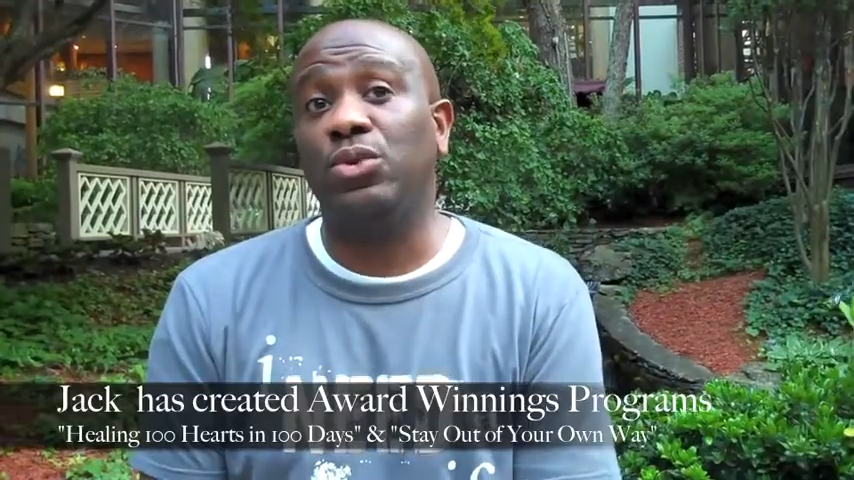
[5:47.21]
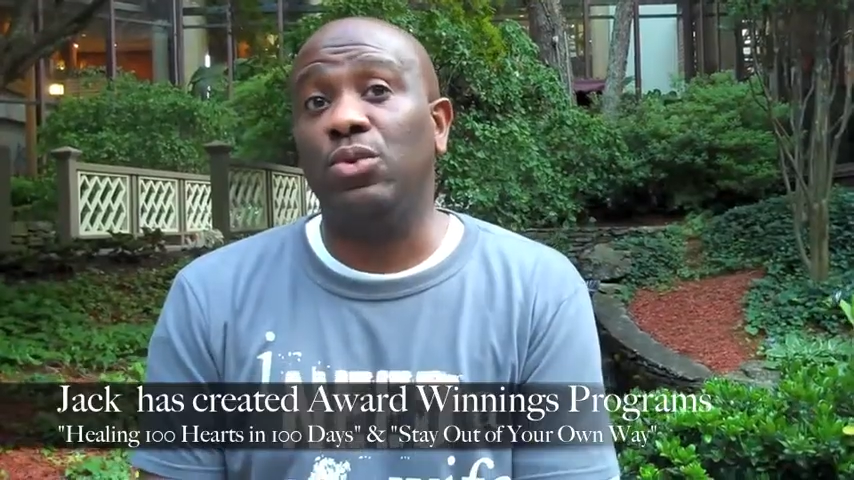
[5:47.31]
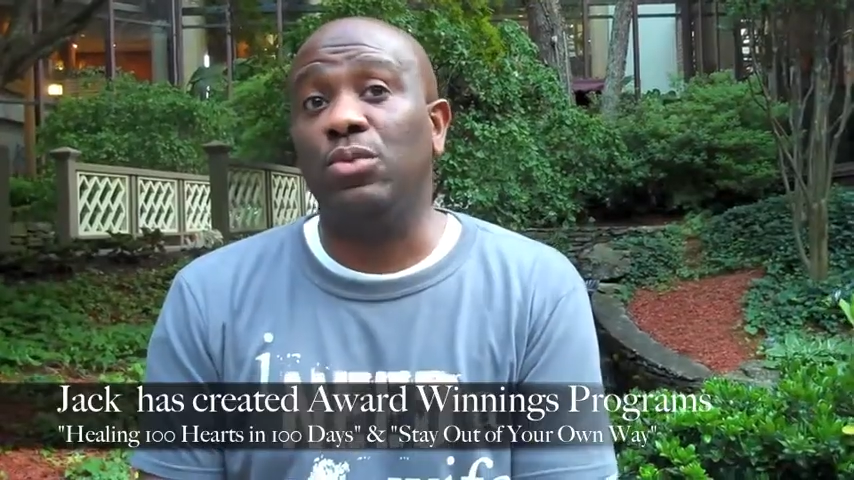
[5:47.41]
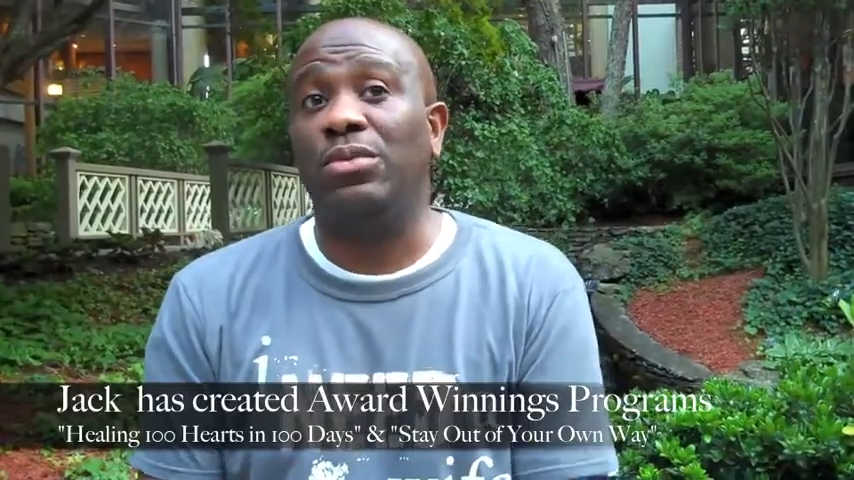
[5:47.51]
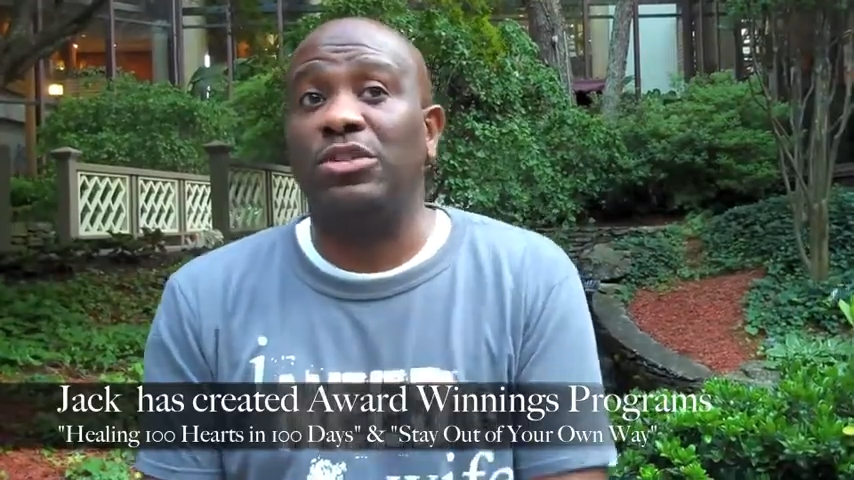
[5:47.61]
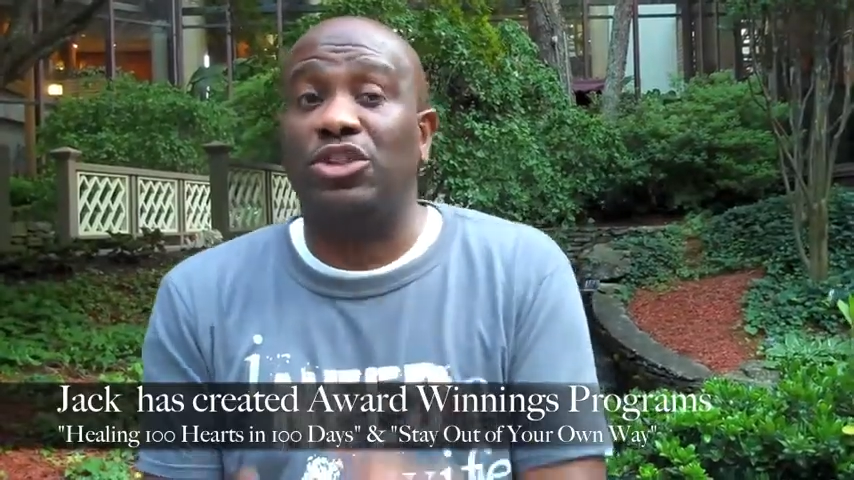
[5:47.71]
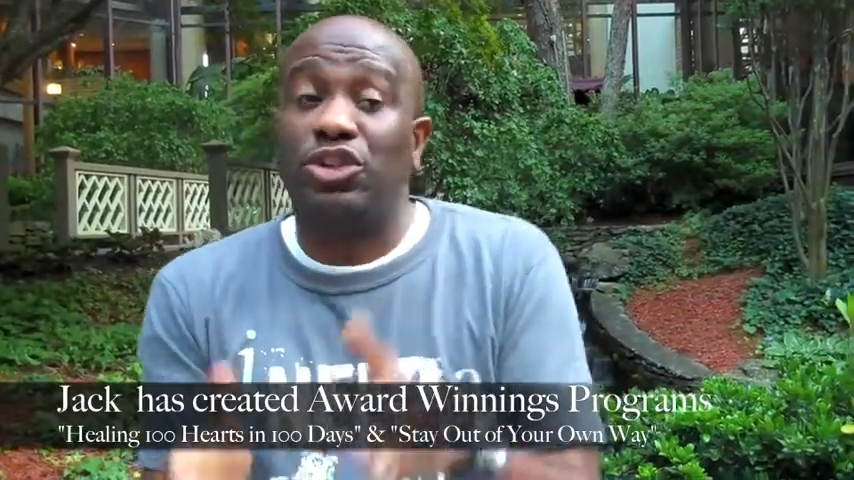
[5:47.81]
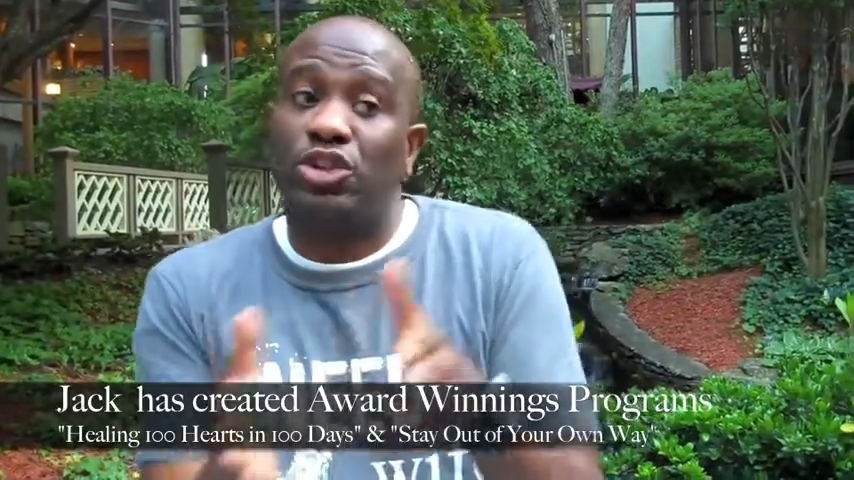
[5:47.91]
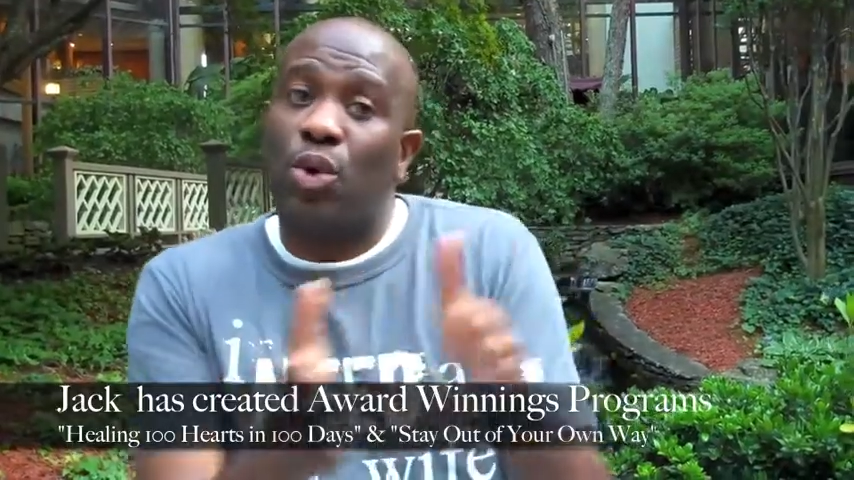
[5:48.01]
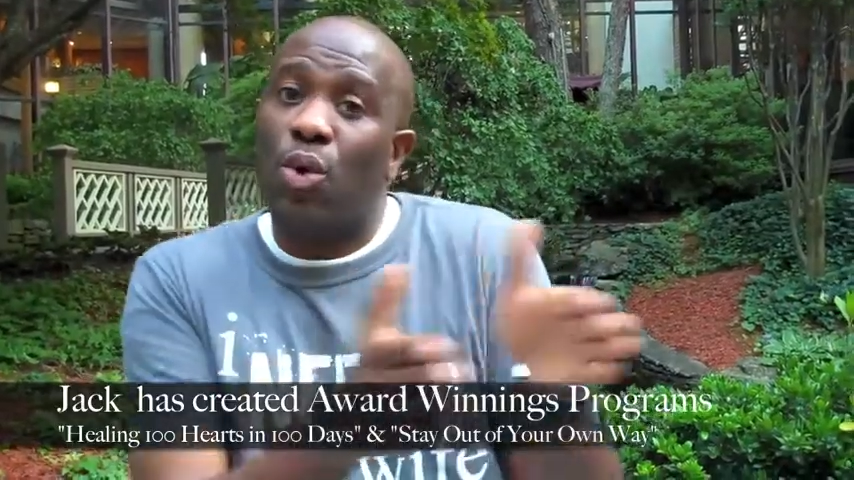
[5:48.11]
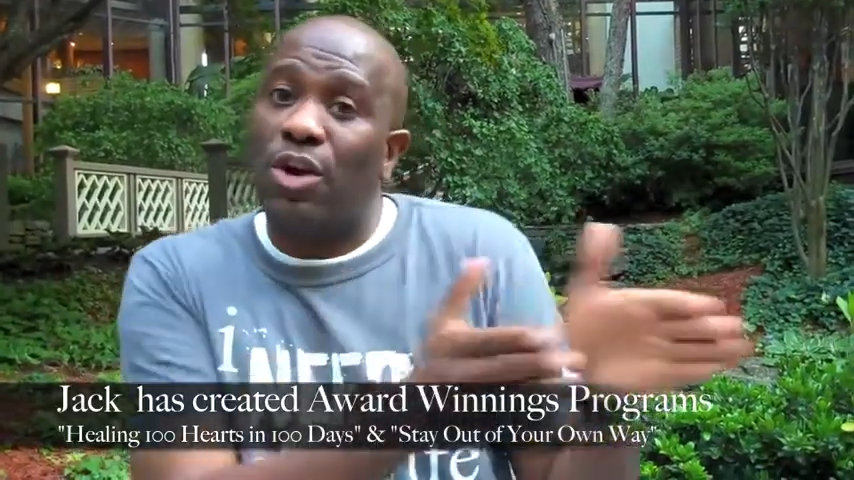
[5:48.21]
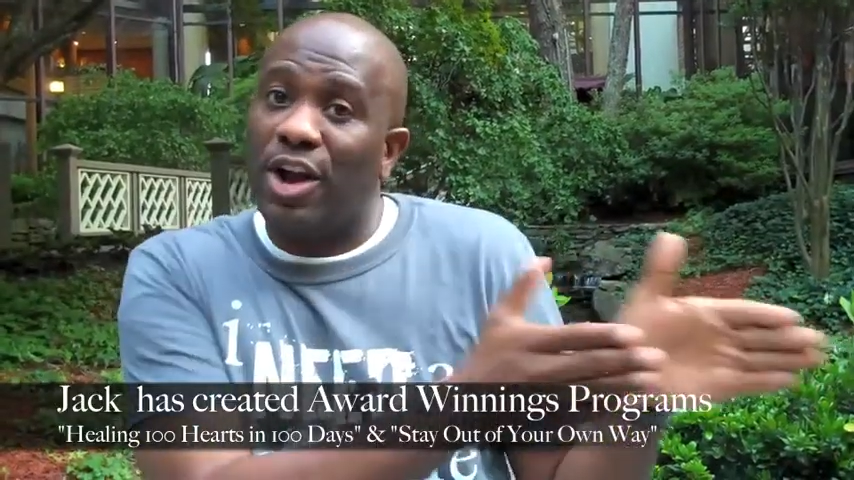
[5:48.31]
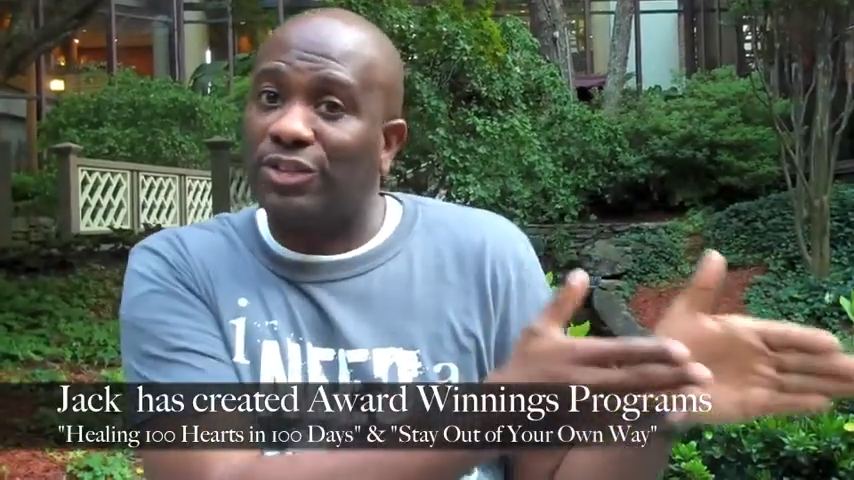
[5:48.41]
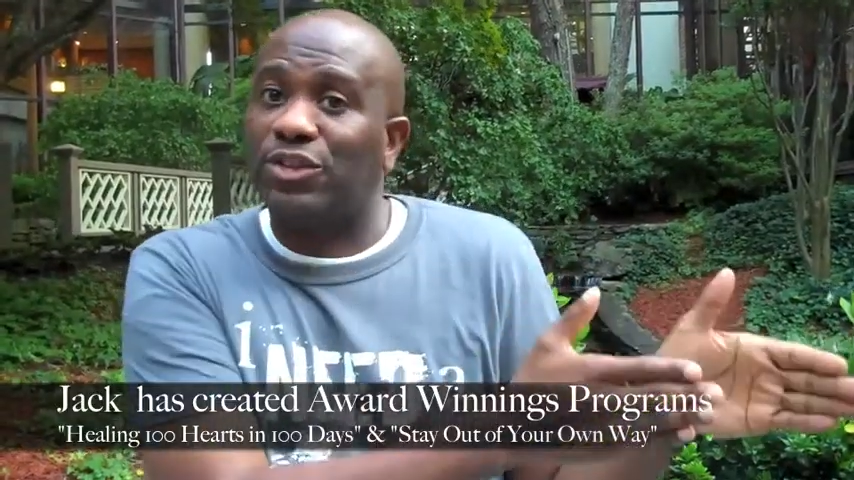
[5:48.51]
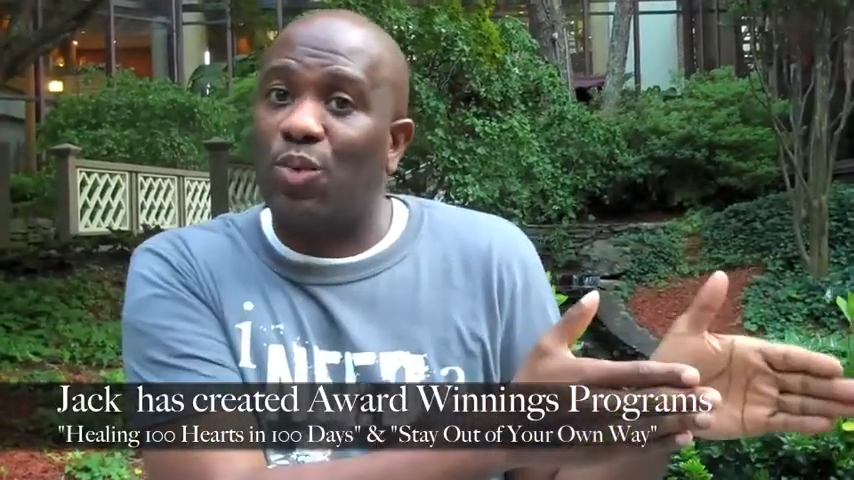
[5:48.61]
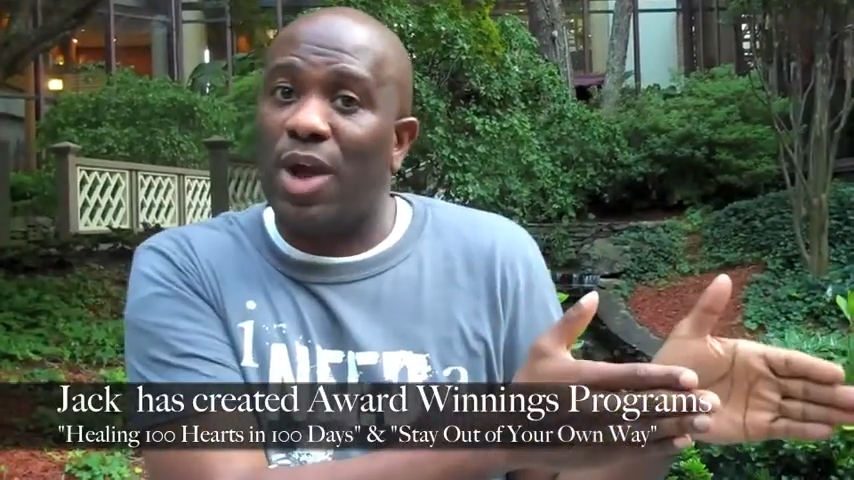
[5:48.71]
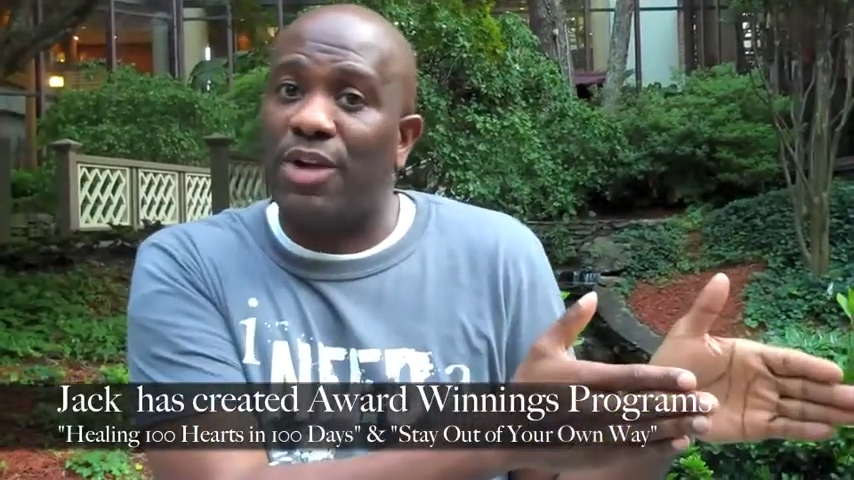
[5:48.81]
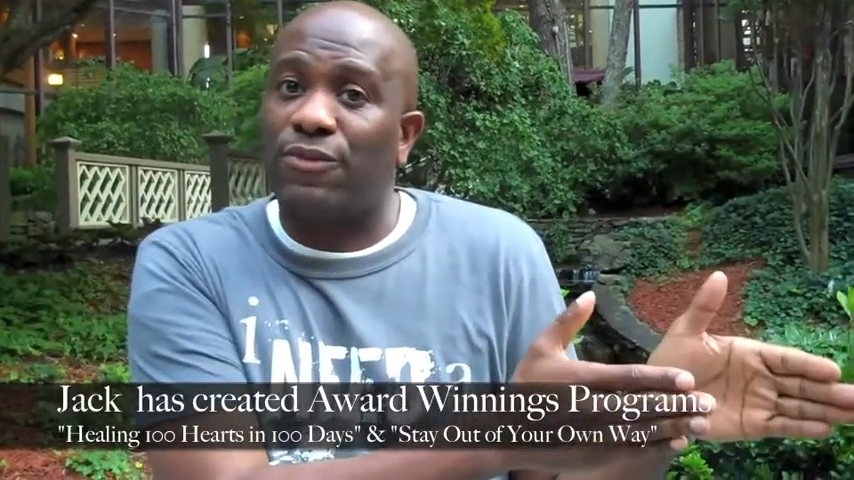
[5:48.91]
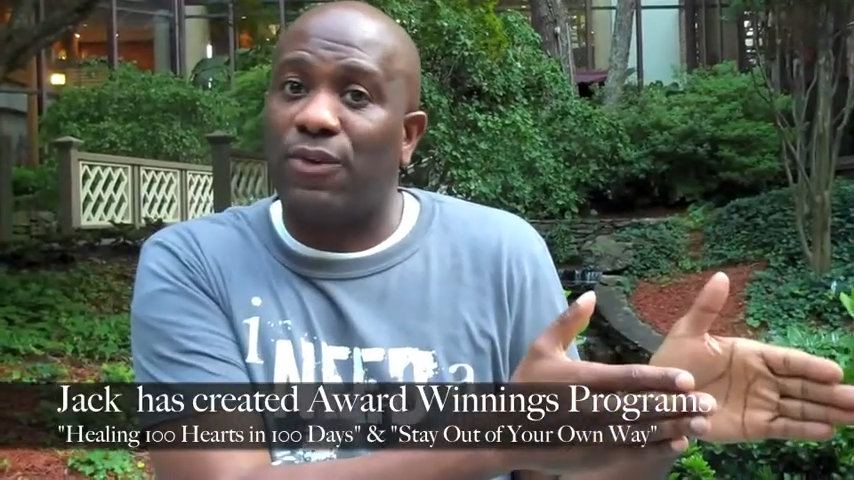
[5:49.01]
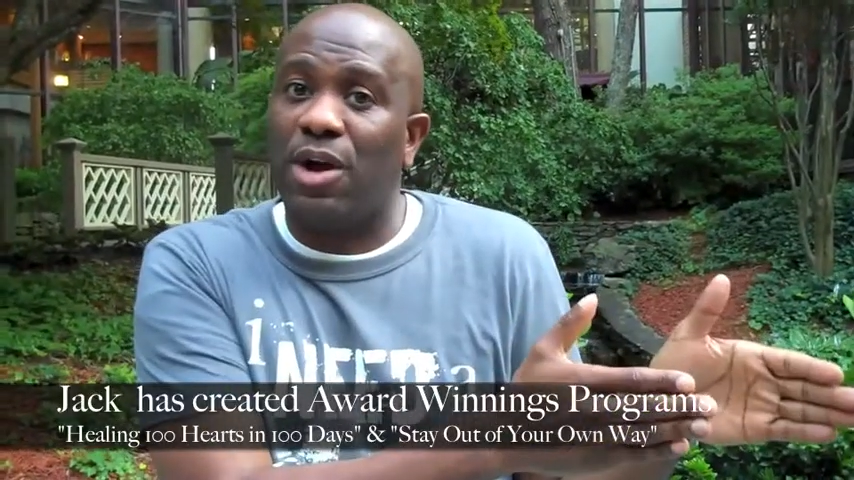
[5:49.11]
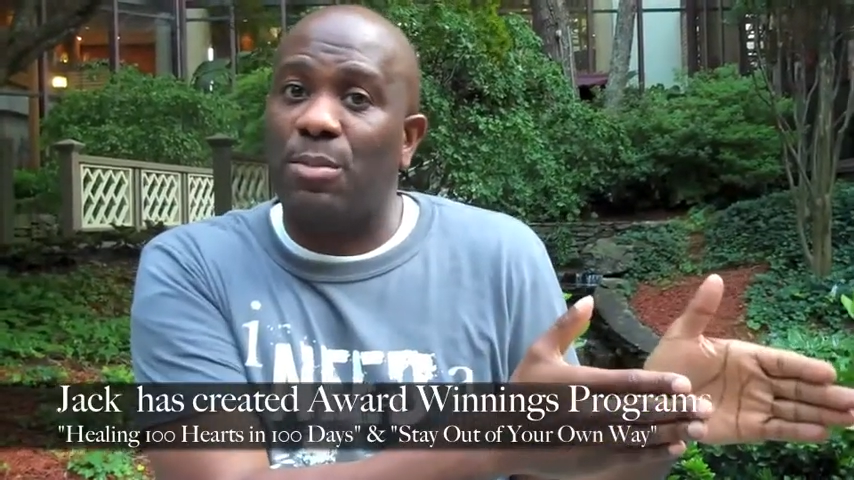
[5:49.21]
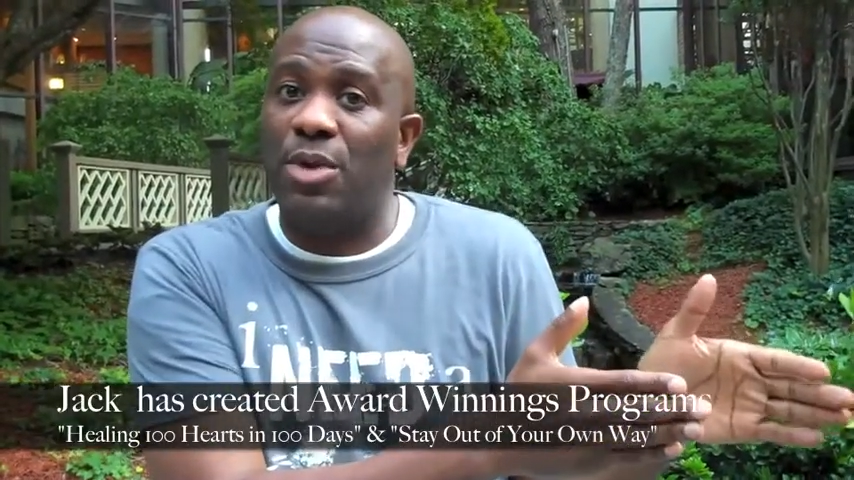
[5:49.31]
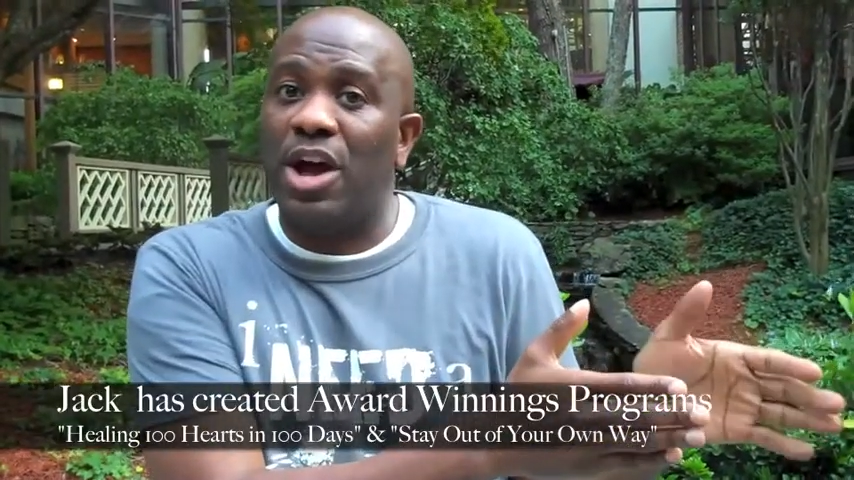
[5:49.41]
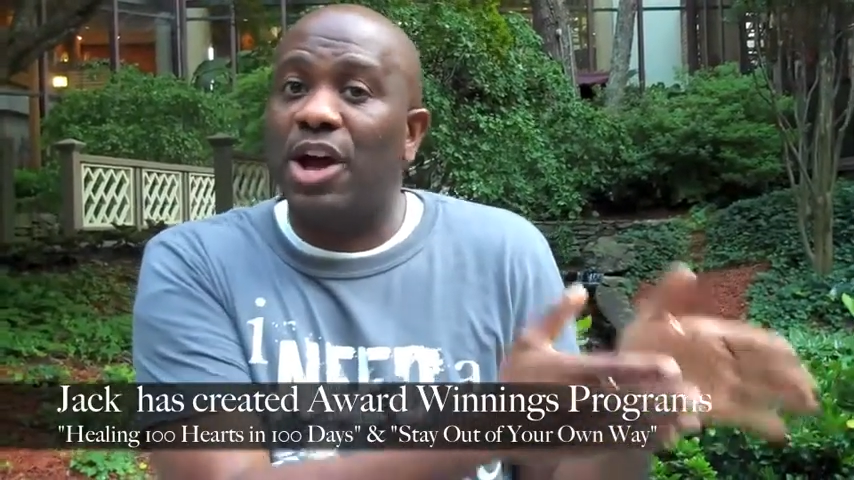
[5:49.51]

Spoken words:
to detour us away from